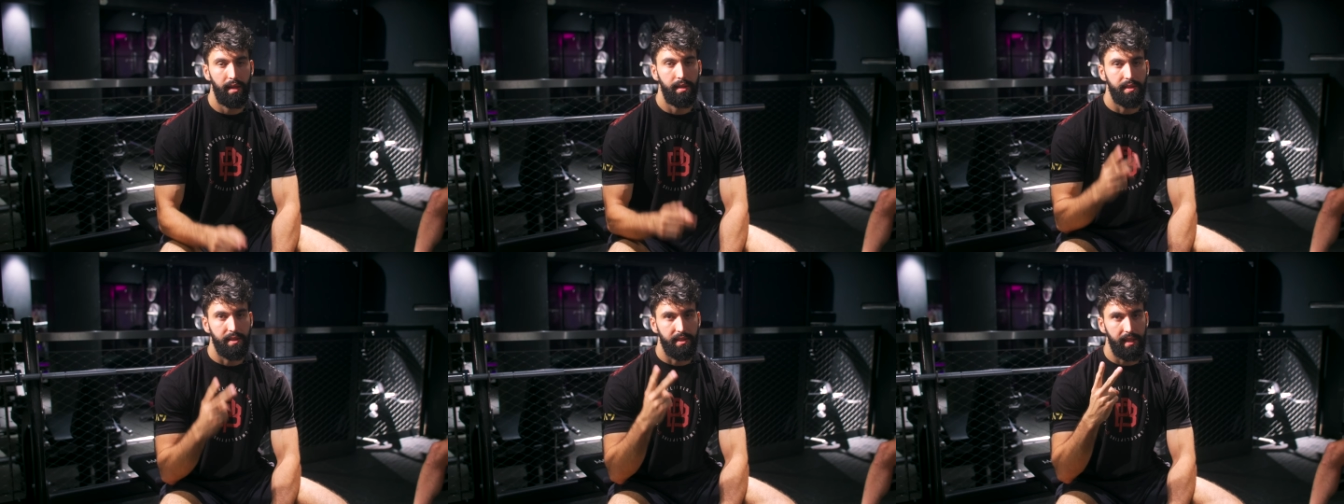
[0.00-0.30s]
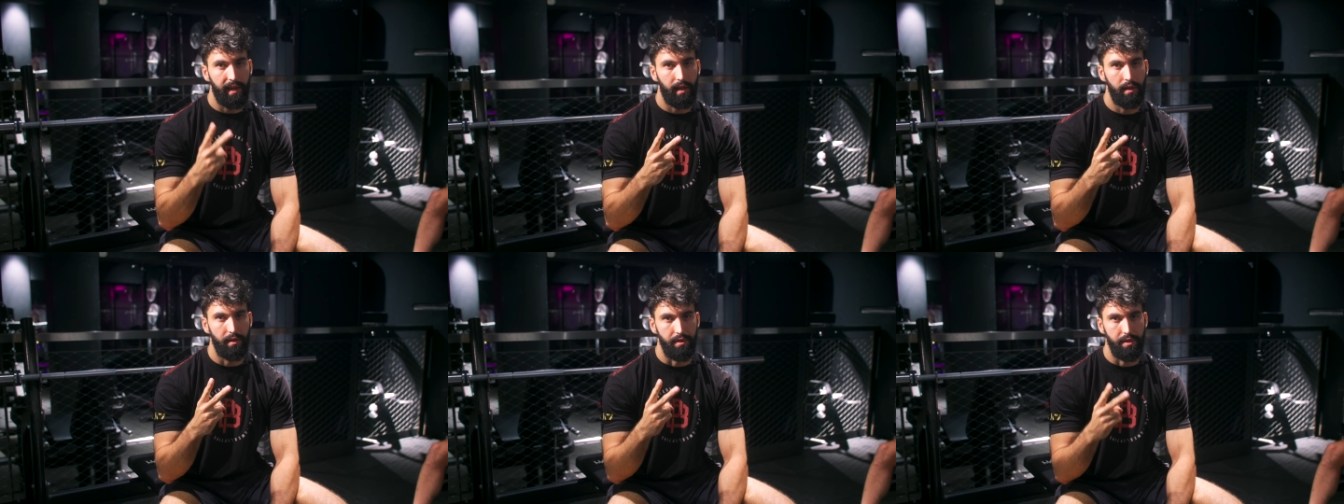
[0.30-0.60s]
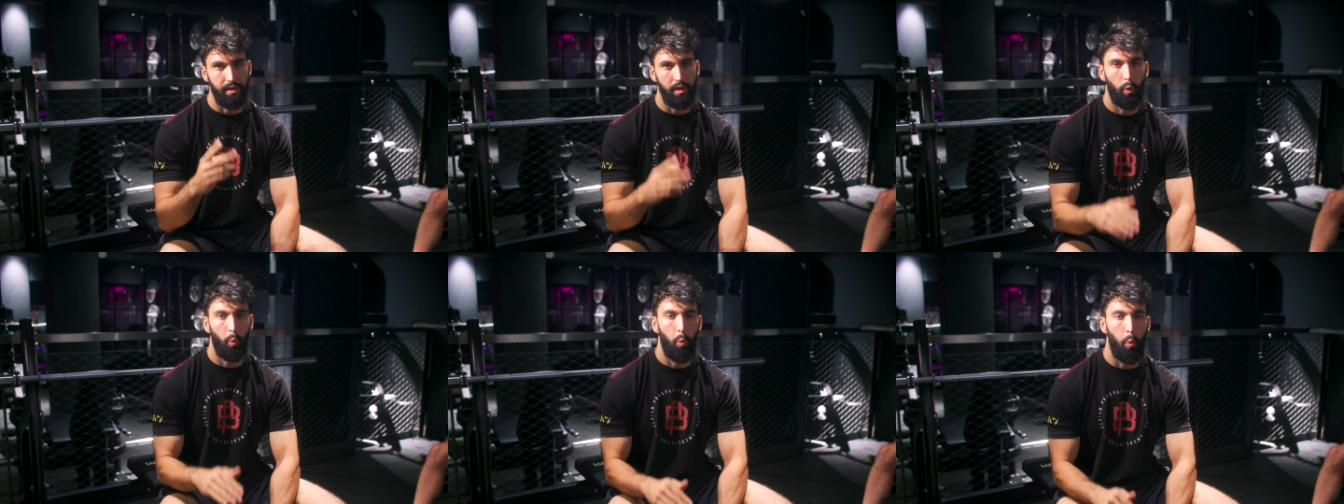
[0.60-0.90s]

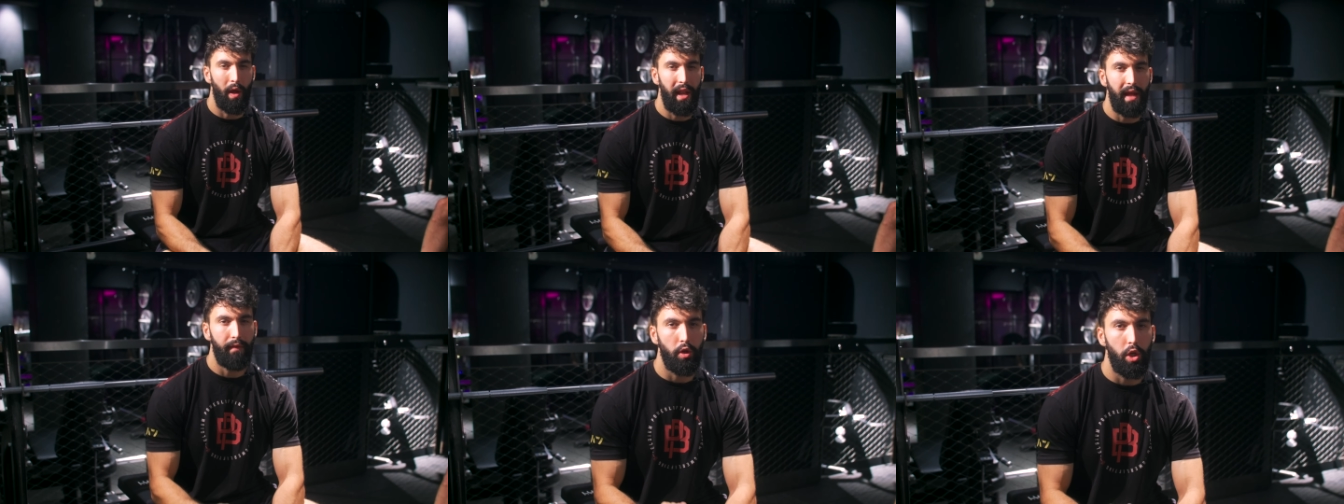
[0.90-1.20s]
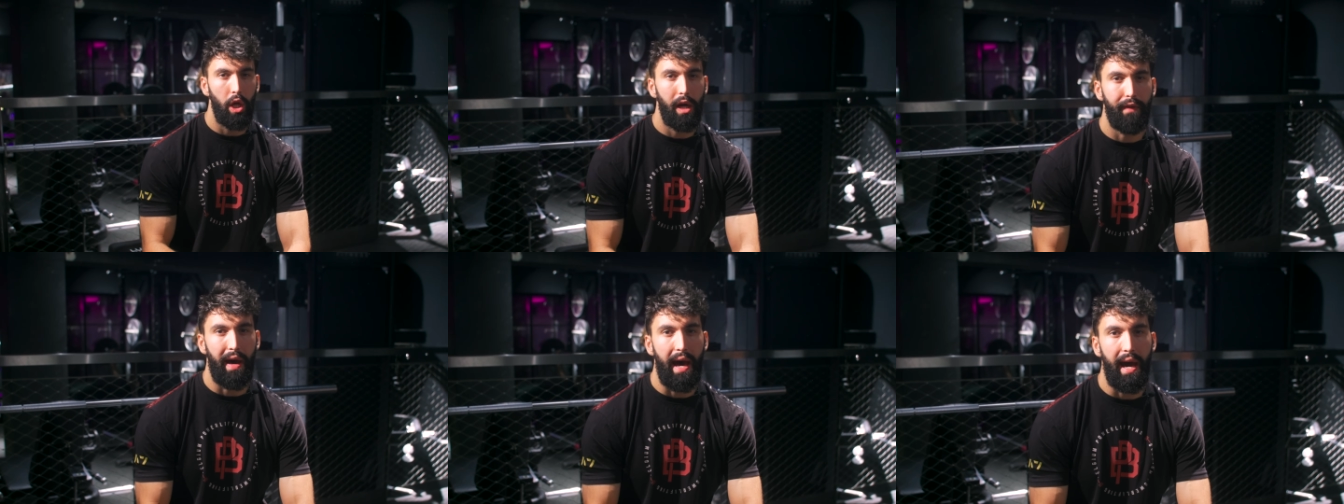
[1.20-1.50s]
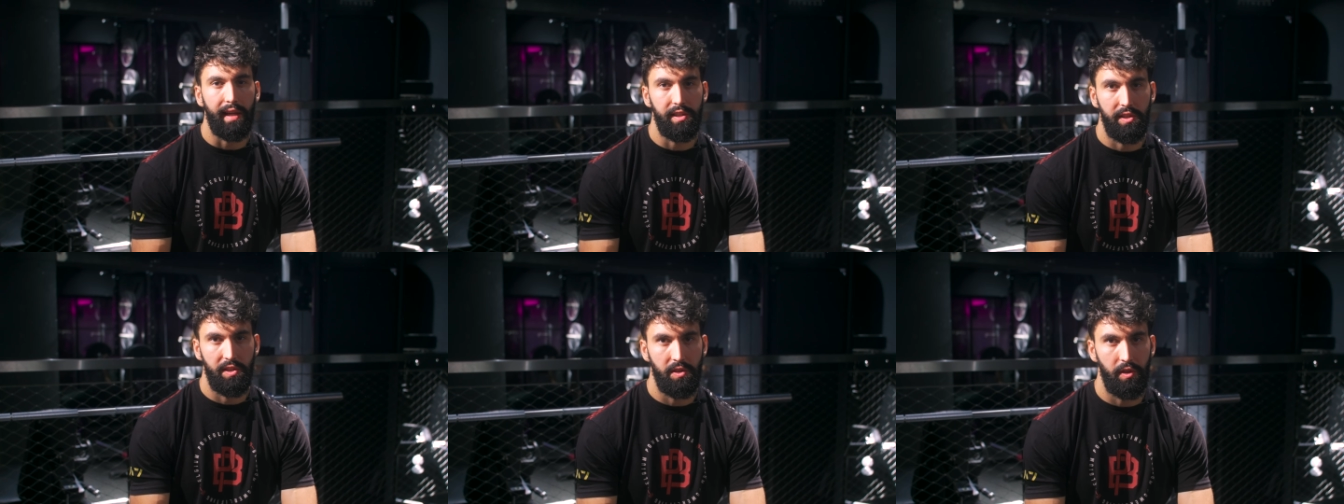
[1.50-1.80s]
Second, whenever you have
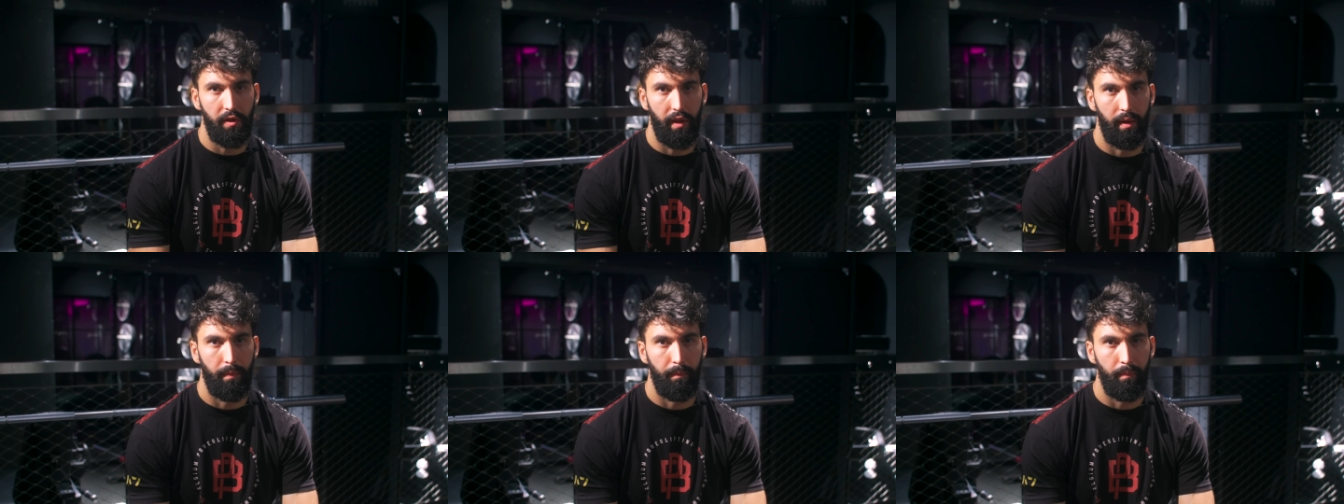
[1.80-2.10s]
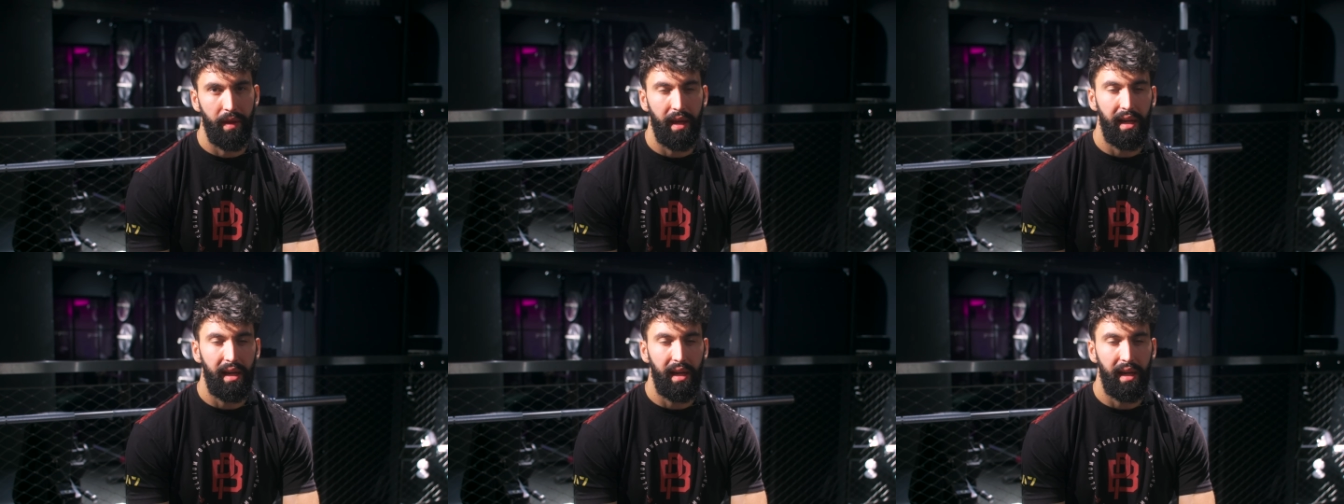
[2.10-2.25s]
access to them,